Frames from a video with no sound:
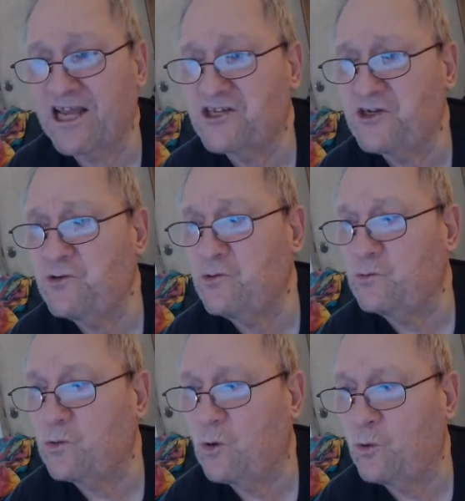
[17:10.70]
I'll get
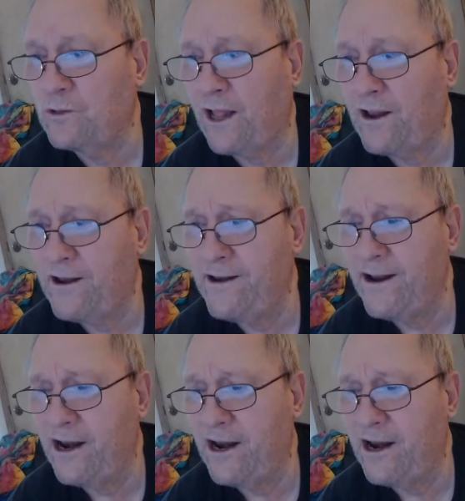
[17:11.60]
you. Hold
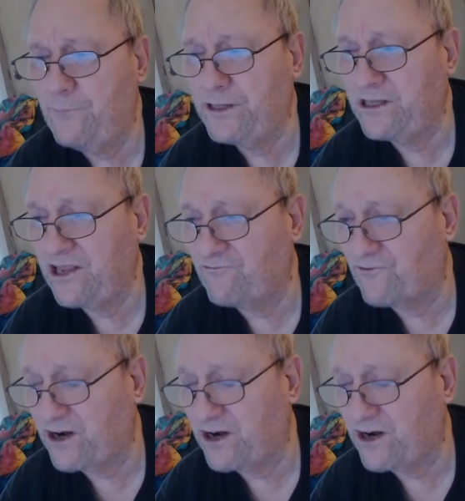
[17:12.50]
on. Liberty